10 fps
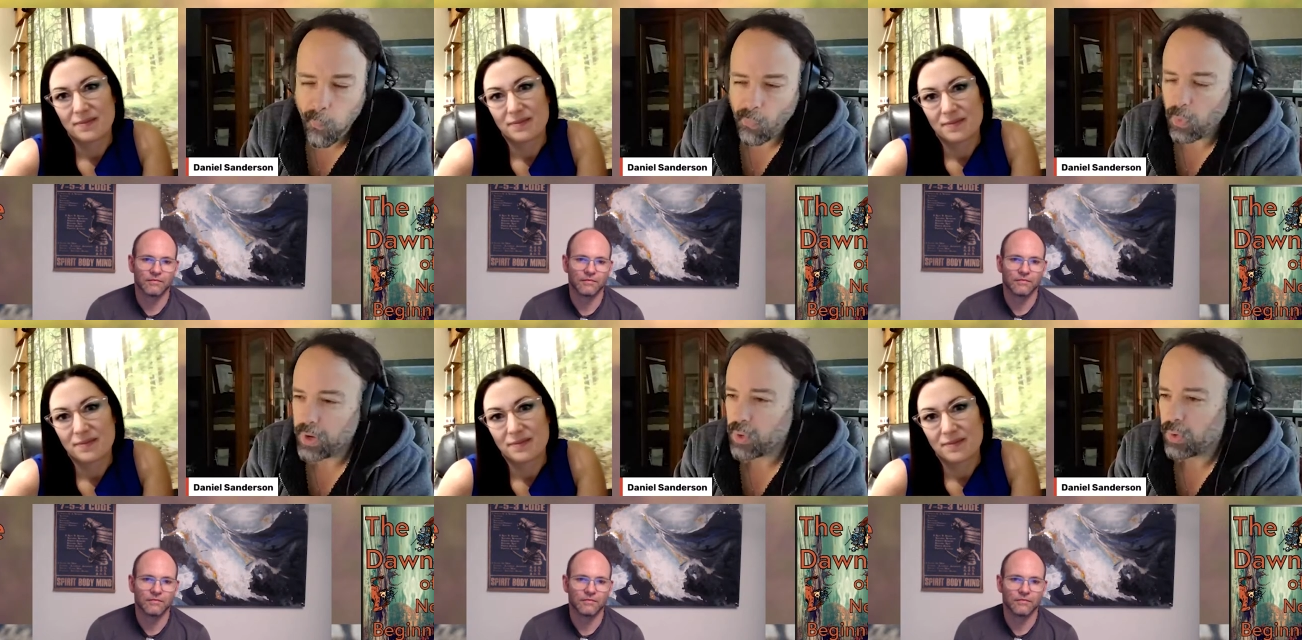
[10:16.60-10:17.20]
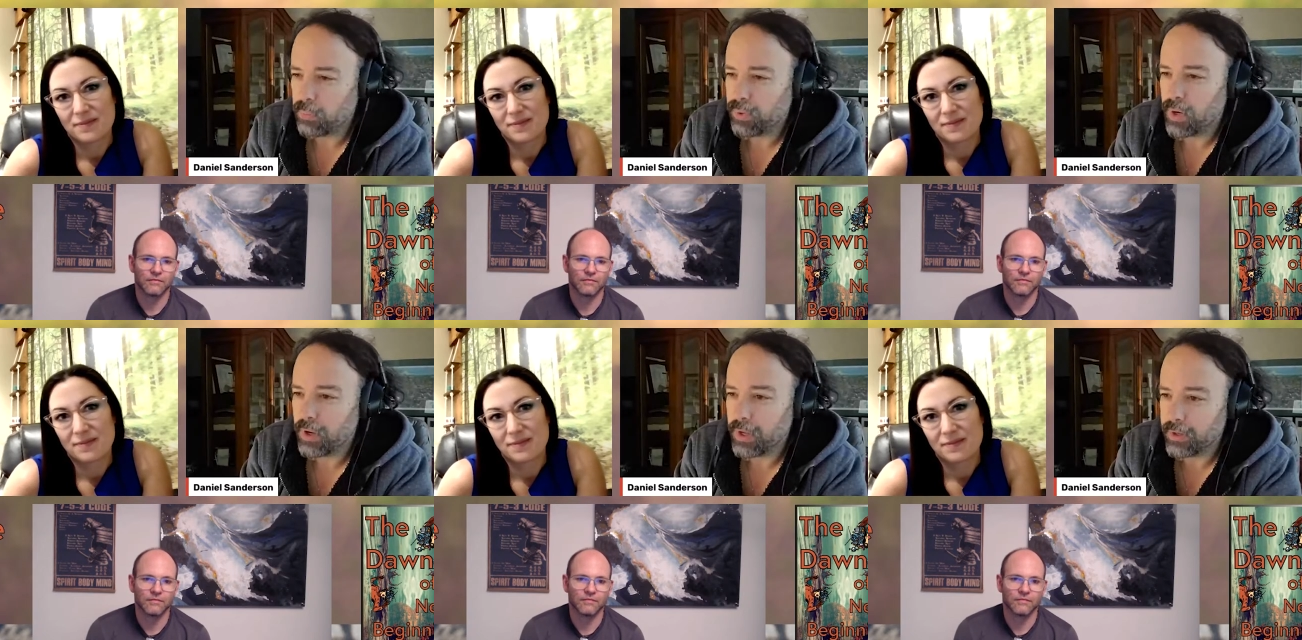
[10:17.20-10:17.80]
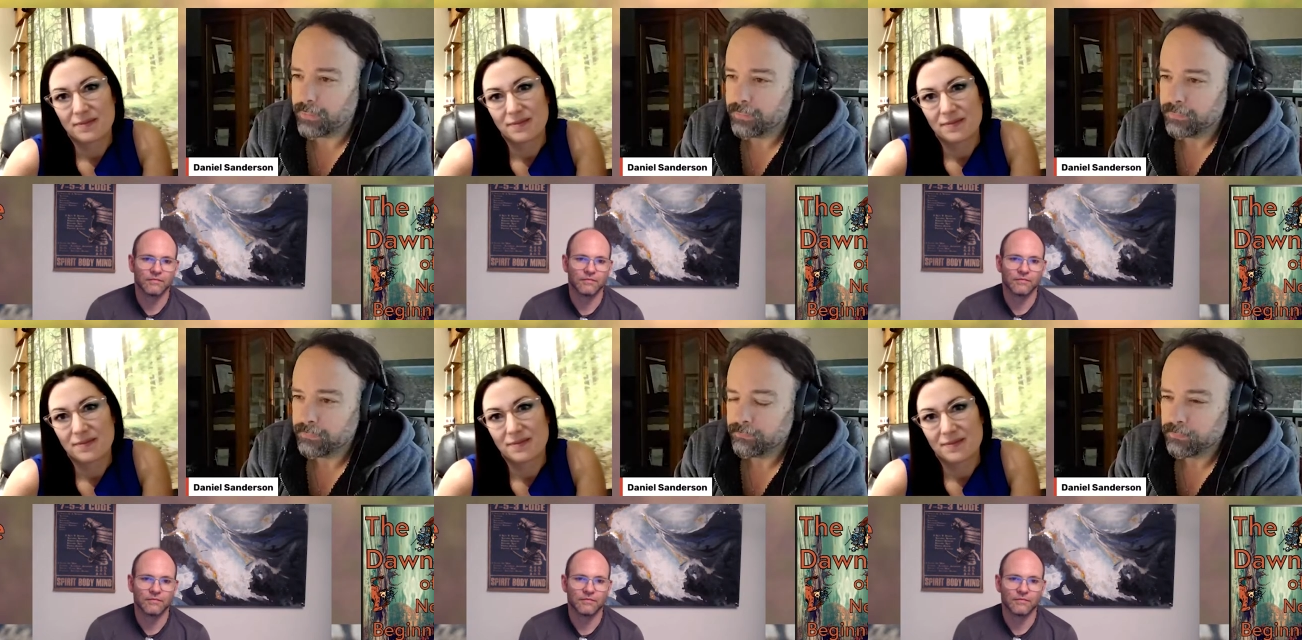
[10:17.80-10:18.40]
Speaker 1: where do you want to prod?
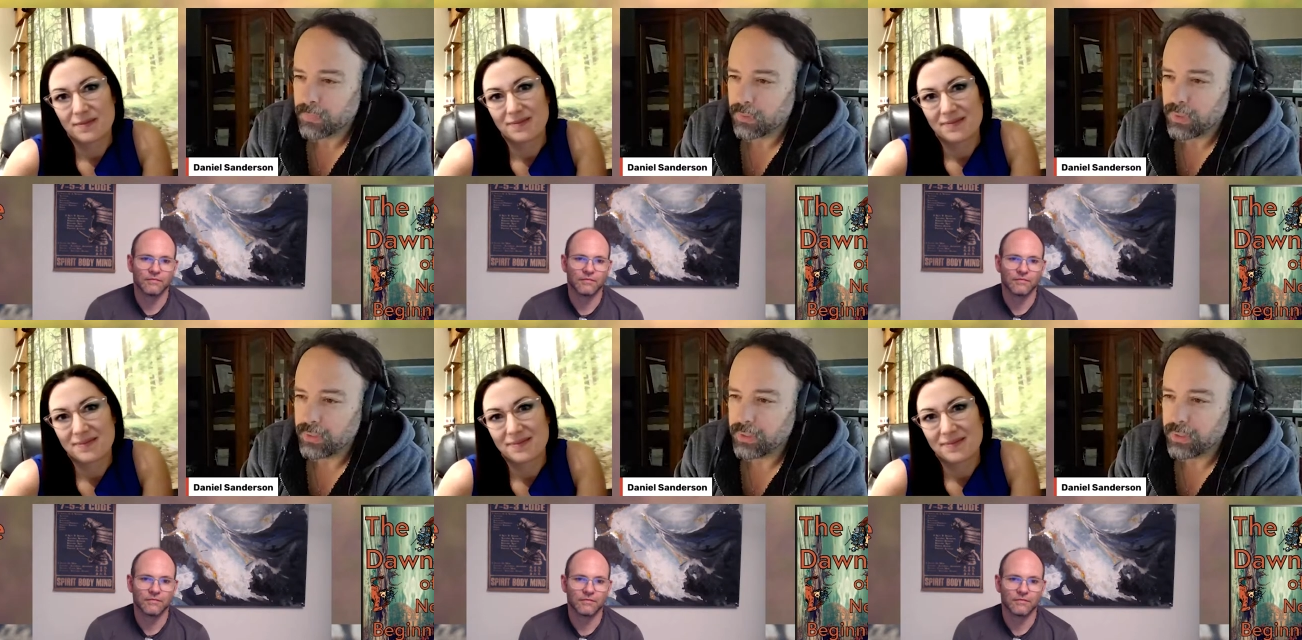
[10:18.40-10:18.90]
Right?